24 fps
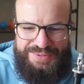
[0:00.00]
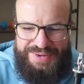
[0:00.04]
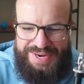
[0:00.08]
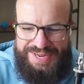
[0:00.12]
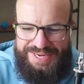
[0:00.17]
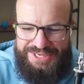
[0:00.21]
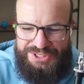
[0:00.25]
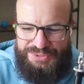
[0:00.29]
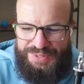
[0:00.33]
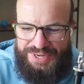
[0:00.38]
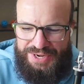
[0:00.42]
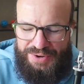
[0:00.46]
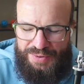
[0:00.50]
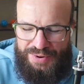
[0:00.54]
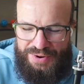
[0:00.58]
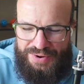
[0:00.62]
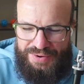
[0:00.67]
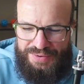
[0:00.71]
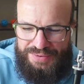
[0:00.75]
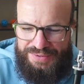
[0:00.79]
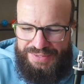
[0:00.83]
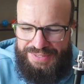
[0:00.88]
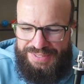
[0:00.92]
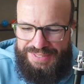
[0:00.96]
why didn't I
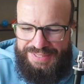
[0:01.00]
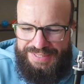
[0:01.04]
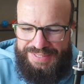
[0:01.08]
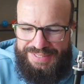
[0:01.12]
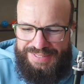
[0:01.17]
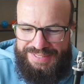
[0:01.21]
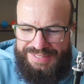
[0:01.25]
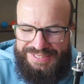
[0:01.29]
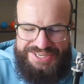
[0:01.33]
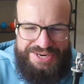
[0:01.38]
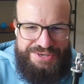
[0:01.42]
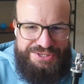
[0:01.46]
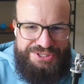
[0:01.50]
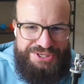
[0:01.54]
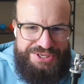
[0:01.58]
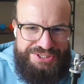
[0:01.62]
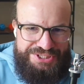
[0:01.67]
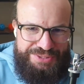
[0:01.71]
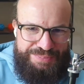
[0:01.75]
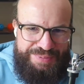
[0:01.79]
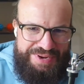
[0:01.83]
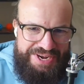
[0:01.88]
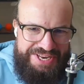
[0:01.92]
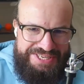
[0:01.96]
carry that on? Like I was
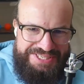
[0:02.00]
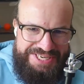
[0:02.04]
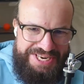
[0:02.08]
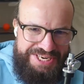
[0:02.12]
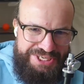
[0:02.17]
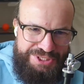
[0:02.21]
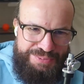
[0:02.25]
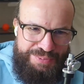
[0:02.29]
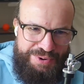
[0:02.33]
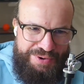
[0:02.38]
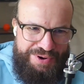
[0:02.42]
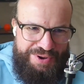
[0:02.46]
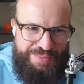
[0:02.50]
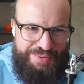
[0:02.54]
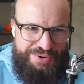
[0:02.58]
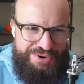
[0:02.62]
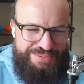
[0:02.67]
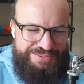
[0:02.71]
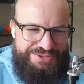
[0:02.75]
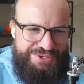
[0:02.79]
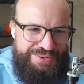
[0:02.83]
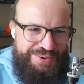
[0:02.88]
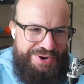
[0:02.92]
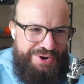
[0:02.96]
quite good at it, I
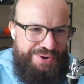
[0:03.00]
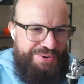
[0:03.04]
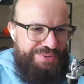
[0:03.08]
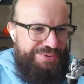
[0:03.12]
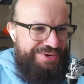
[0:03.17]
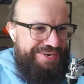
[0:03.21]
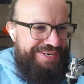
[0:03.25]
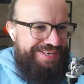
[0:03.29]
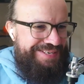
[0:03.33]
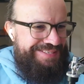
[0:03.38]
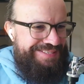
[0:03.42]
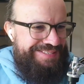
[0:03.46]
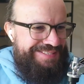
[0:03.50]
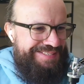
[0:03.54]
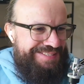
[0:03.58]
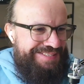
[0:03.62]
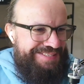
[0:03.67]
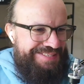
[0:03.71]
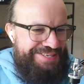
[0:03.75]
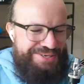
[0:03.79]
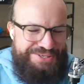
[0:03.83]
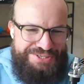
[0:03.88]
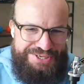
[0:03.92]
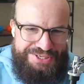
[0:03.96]
enjoyed it, and
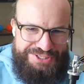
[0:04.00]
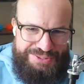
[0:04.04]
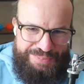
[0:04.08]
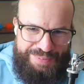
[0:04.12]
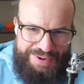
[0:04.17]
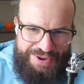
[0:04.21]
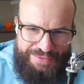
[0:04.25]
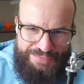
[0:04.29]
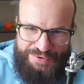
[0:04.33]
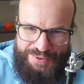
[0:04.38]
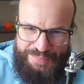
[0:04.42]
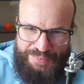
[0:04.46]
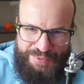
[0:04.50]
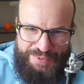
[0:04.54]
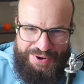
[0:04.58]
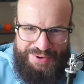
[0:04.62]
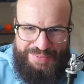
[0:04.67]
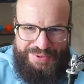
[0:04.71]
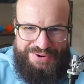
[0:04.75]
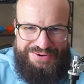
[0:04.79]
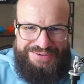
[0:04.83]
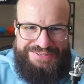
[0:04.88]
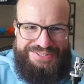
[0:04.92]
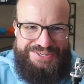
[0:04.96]
as a kid, you just think
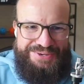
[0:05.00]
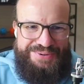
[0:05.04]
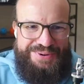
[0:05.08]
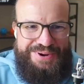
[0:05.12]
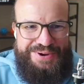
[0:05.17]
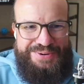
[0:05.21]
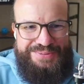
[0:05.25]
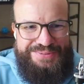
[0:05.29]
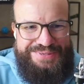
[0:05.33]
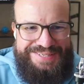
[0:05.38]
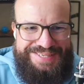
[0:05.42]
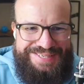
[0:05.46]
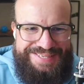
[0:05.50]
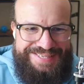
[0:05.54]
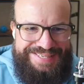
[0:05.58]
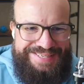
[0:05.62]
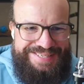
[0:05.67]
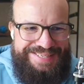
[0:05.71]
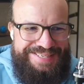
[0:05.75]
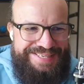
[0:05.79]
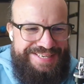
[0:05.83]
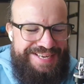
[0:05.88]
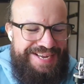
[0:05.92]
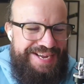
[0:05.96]
you've got forever,
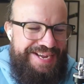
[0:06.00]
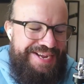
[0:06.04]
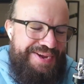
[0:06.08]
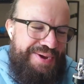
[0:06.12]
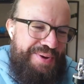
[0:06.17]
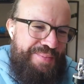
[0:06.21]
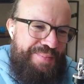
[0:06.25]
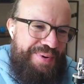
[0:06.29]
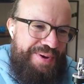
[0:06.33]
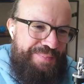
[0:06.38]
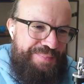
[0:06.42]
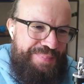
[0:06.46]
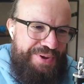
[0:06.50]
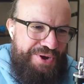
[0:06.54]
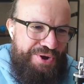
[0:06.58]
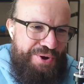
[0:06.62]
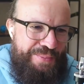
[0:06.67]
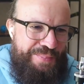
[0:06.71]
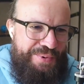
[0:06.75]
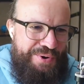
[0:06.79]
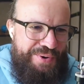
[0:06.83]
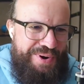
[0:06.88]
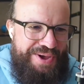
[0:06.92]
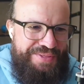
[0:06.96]
right? And then you get to an
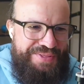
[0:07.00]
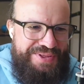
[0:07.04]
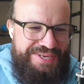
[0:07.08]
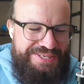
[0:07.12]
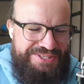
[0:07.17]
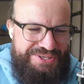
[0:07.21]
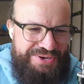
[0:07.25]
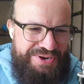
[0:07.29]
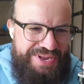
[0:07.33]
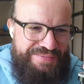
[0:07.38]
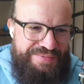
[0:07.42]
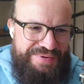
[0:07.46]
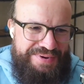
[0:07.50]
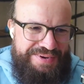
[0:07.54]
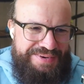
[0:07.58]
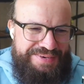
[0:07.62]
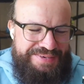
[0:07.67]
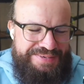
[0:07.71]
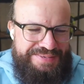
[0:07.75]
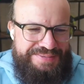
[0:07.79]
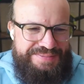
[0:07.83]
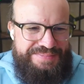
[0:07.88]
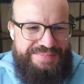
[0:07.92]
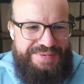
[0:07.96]
age where you go, oh,
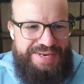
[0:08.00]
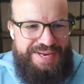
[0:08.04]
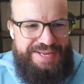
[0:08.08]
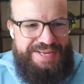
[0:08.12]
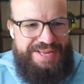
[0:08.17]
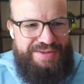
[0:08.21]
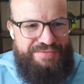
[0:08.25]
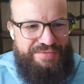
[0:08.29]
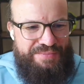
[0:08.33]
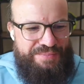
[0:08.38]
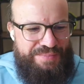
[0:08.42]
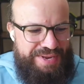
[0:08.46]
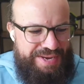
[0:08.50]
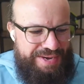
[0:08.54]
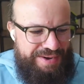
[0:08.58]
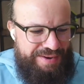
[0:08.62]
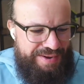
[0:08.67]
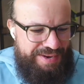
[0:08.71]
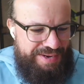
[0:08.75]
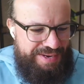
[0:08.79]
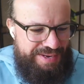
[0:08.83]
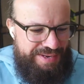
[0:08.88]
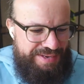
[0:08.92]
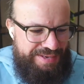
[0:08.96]
there's no chance of being a
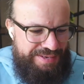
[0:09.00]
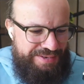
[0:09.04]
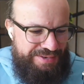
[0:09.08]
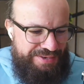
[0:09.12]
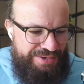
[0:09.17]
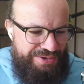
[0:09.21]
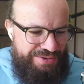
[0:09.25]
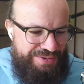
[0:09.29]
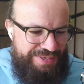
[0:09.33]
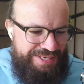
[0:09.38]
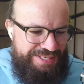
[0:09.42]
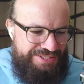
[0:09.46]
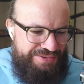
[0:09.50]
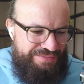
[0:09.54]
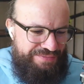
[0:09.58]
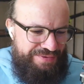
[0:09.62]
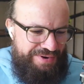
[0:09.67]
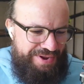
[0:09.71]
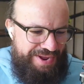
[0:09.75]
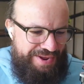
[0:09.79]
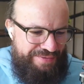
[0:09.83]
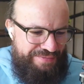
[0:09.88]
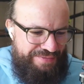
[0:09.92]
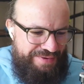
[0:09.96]
tennis pro anymore. I'm too old,
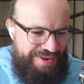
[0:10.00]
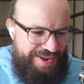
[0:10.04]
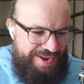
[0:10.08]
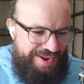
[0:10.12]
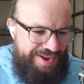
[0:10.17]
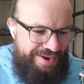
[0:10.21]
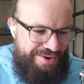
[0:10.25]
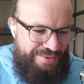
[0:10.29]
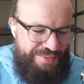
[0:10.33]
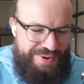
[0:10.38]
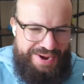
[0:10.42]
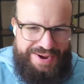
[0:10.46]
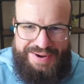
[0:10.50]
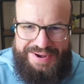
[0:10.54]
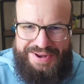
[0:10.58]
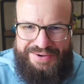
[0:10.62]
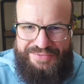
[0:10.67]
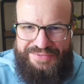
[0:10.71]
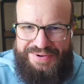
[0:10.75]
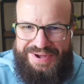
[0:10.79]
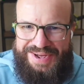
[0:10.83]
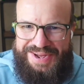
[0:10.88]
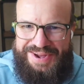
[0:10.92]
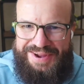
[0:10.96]
and no chance of
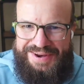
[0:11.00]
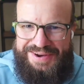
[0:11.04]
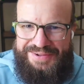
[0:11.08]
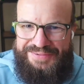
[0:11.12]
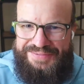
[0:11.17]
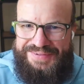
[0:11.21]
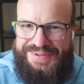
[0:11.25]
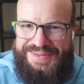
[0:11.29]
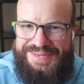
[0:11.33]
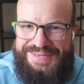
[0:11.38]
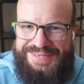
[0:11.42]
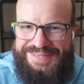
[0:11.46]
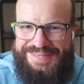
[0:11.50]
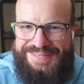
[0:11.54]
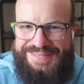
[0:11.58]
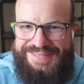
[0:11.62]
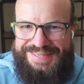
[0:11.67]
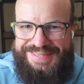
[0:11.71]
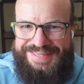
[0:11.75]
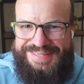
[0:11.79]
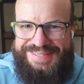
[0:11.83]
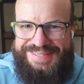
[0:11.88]
playing football anymore. I'm too old.